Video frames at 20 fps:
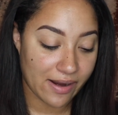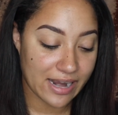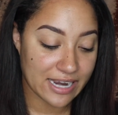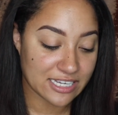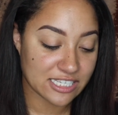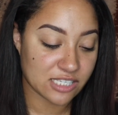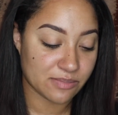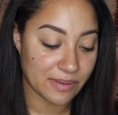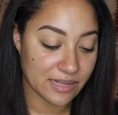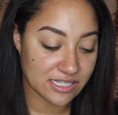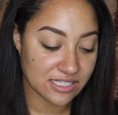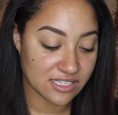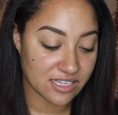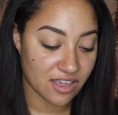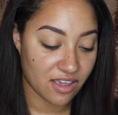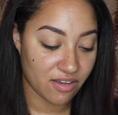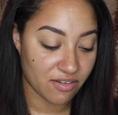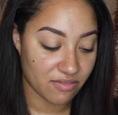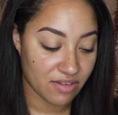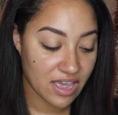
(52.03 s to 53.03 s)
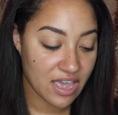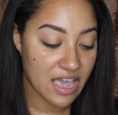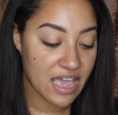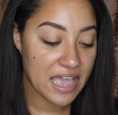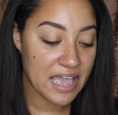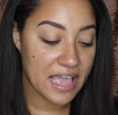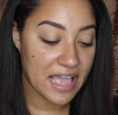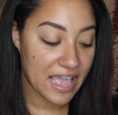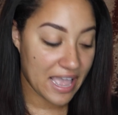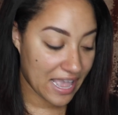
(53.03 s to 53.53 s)
expensive
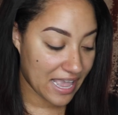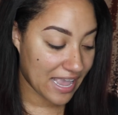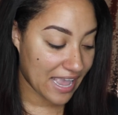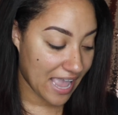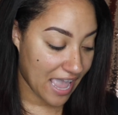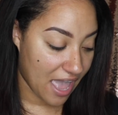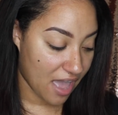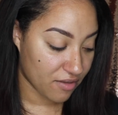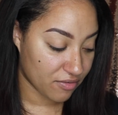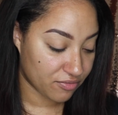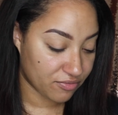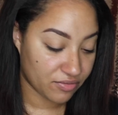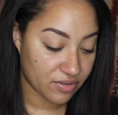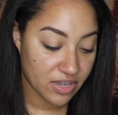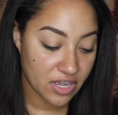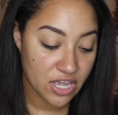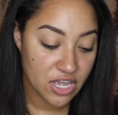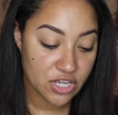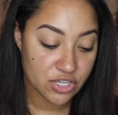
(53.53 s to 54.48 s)
AF.